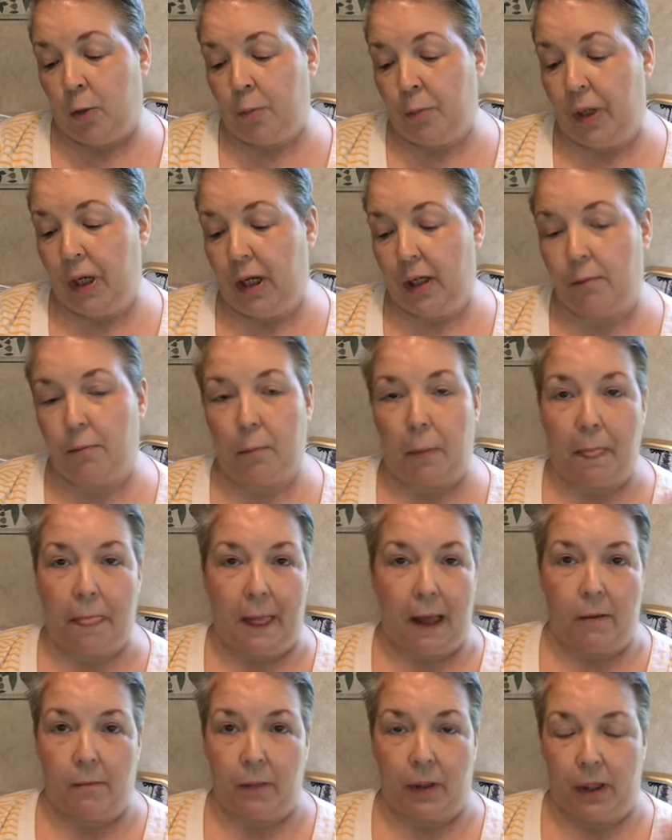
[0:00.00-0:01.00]
But
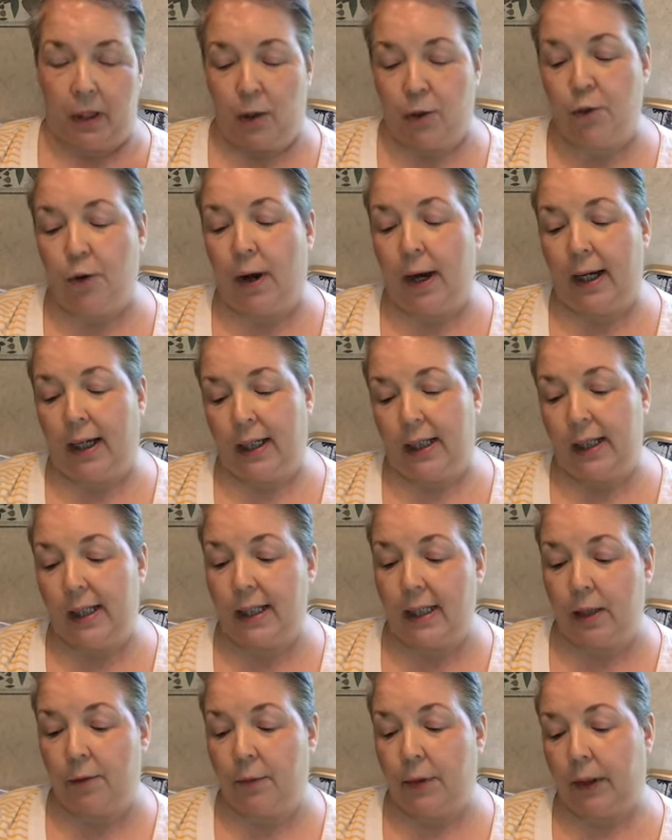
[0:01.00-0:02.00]
I'm going to try it and
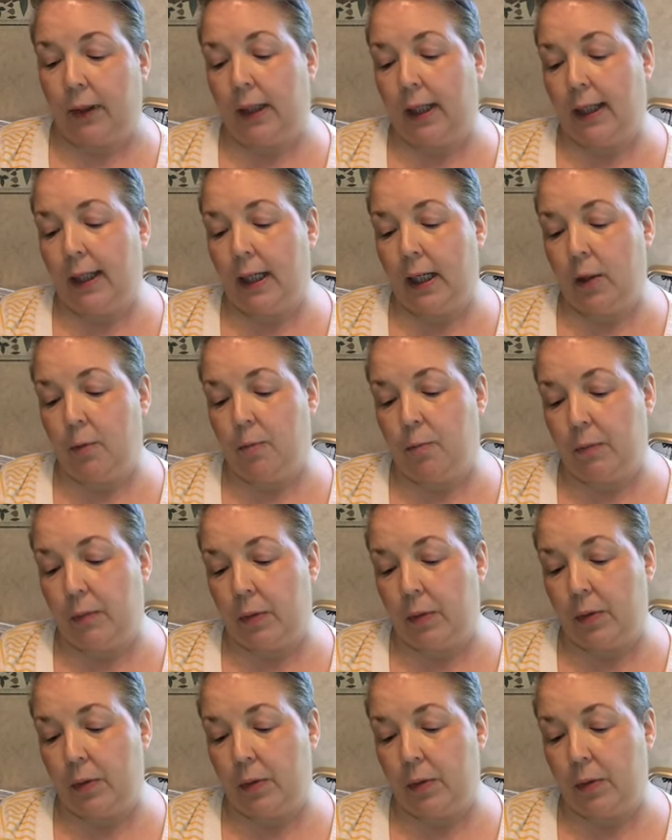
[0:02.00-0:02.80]
see if I like it.